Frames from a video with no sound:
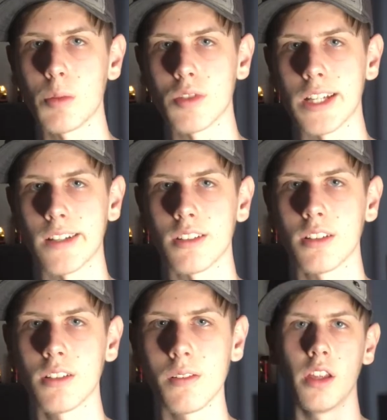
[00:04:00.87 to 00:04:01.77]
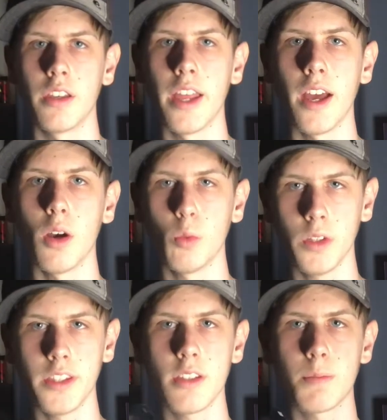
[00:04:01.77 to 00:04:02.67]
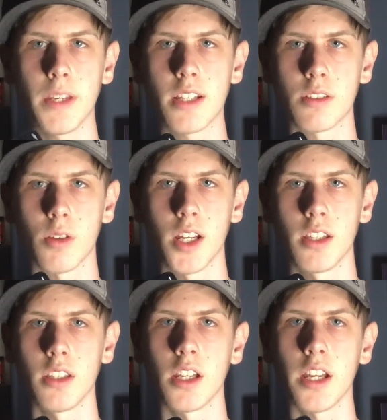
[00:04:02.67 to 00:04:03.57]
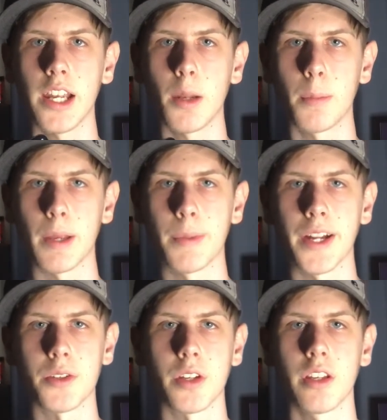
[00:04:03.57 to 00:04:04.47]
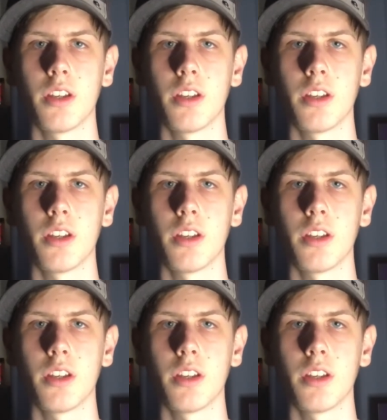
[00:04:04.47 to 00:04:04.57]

protector. Now, with this big screen, you're going to need a big battery,